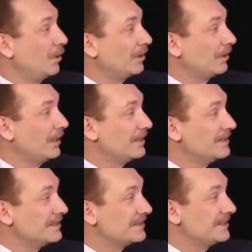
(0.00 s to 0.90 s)
will
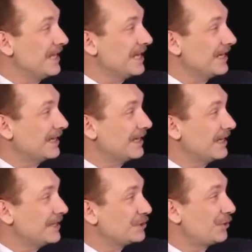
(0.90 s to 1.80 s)
zinc
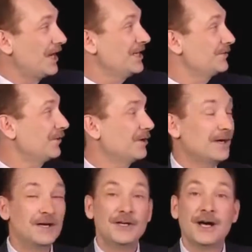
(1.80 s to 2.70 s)

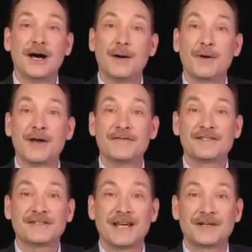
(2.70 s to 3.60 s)
transfer a pair of
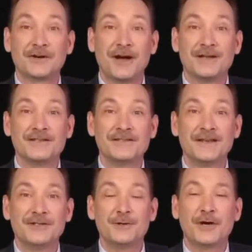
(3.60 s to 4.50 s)
its
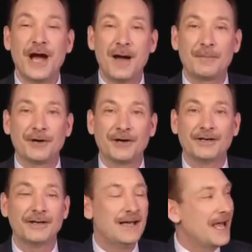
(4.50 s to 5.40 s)
electrons to
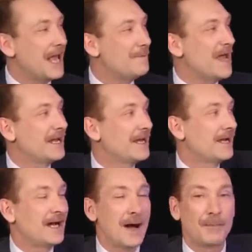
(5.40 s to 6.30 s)
copper and make
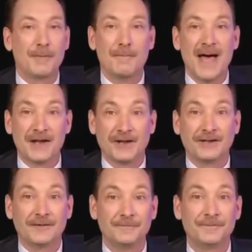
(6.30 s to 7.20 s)
copper
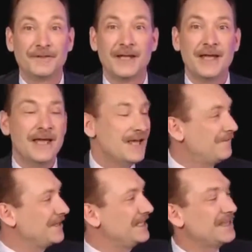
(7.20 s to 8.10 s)
metal?
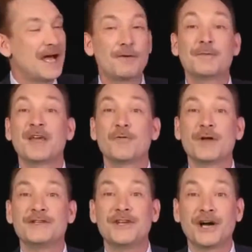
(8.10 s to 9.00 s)
If it did, that would be a
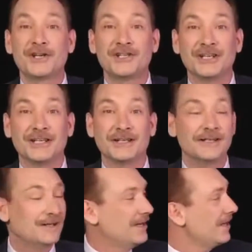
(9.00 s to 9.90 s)
reduction.
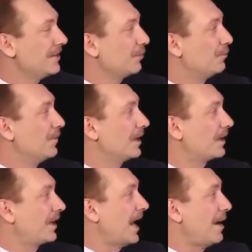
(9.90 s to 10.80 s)
The
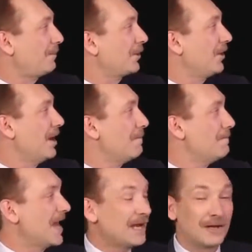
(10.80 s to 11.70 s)
copper
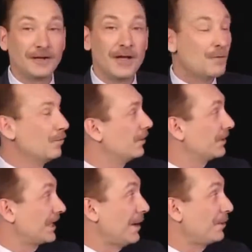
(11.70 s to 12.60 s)
metal, or
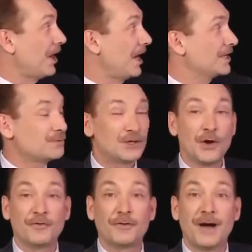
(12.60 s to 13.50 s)
the copper ions, would
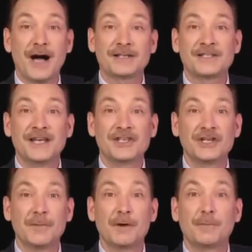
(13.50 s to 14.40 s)
go from
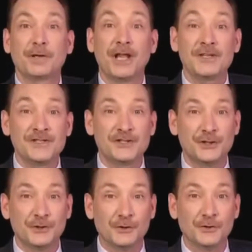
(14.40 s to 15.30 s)
oxidation number
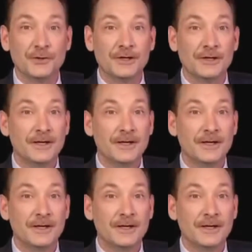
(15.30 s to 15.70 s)
+2